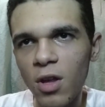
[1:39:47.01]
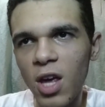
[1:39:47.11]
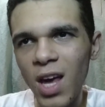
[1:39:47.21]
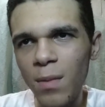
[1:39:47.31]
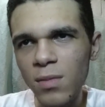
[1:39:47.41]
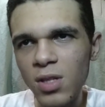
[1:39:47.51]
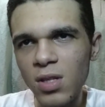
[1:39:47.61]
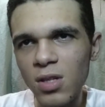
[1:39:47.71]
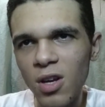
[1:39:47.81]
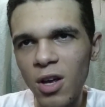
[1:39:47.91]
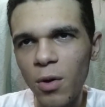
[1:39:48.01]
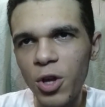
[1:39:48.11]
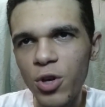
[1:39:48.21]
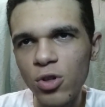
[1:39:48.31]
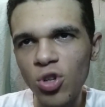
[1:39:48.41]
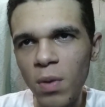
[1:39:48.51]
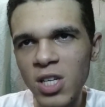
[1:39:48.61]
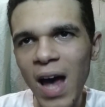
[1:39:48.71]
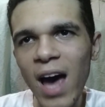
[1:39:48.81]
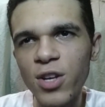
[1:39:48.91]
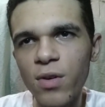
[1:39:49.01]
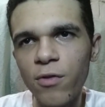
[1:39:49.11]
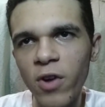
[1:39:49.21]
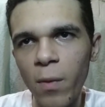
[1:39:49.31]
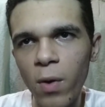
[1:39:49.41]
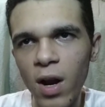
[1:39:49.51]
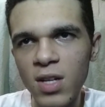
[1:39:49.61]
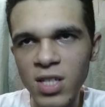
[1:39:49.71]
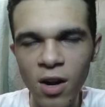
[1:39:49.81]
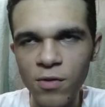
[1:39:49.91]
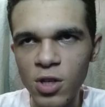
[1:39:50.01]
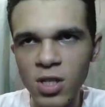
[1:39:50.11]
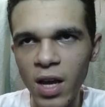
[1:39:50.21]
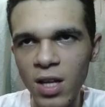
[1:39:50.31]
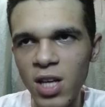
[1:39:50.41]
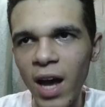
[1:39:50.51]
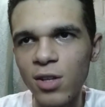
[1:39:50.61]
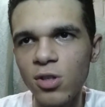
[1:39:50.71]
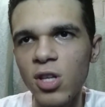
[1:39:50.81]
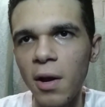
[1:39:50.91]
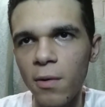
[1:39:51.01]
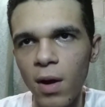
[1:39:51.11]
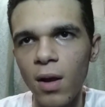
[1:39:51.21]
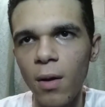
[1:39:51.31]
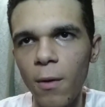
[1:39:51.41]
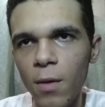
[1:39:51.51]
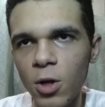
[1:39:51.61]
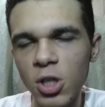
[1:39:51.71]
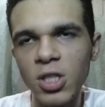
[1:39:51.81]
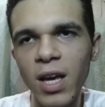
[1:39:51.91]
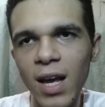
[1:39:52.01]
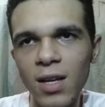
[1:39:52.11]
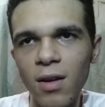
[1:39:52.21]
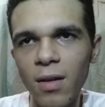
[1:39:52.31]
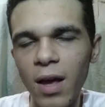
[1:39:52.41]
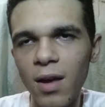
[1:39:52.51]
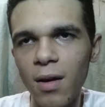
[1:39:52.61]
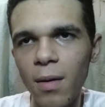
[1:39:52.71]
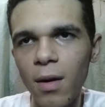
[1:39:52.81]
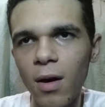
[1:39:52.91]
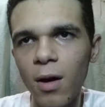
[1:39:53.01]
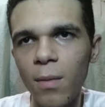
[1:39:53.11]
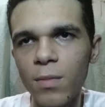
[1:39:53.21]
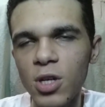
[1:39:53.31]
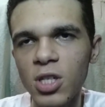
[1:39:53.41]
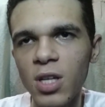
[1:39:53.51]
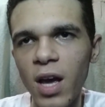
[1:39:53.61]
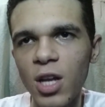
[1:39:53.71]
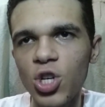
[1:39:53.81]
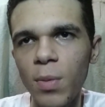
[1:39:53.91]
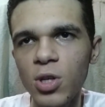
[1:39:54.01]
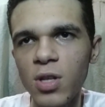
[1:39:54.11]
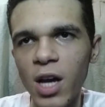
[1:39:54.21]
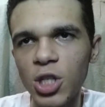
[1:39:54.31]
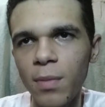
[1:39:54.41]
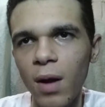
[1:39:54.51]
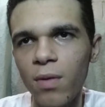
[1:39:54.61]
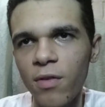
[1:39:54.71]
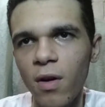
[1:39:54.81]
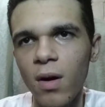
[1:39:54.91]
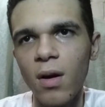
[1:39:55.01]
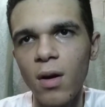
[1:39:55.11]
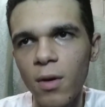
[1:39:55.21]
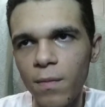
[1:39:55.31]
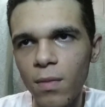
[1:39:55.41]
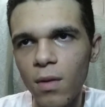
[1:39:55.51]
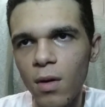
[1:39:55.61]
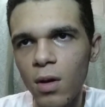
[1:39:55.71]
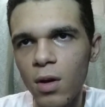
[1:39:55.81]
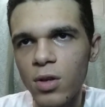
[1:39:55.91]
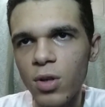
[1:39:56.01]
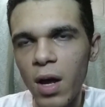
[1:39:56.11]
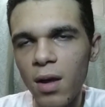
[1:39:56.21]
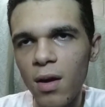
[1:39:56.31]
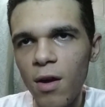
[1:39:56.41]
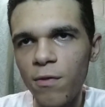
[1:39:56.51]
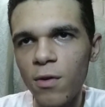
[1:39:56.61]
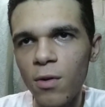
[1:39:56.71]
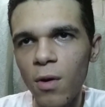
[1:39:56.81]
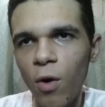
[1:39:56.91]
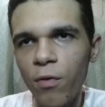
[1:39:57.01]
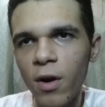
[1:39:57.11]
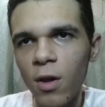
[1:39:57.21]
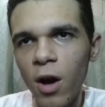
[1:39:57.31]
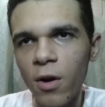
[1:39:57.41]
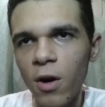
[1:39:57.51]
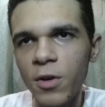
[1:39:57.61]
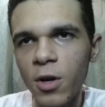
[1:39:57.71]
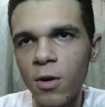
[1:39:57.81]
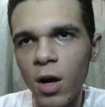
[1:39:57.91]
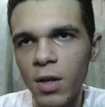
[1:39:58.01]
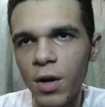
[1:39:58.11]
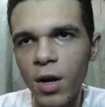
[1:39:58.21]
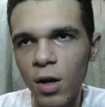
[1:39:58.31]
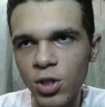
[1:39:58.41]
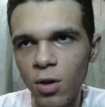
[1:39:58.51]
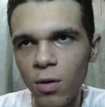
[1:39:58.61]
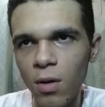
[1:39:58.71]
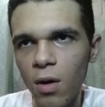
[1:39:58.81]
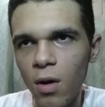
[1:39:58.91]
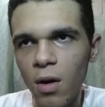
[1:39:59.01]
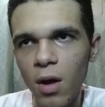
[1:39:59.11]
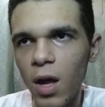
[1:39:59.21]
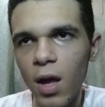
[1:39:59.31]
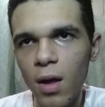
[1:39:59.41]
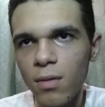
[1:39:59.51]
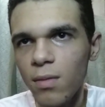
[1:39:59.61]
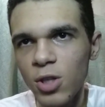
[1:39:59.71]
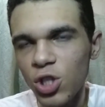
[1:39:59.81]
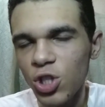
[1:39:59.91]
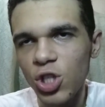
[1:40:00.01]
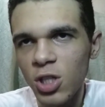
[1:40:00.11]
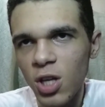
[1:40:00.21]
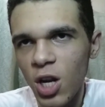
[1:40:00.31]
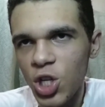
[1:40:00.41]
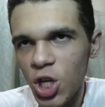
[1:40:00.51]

games used to be tied to the frame rate instead of just like tied to tick rate, just like at, uh, like um, just like Geometry Dash and Minecraft are. So like if you overclock or underclock the console, it's just gonna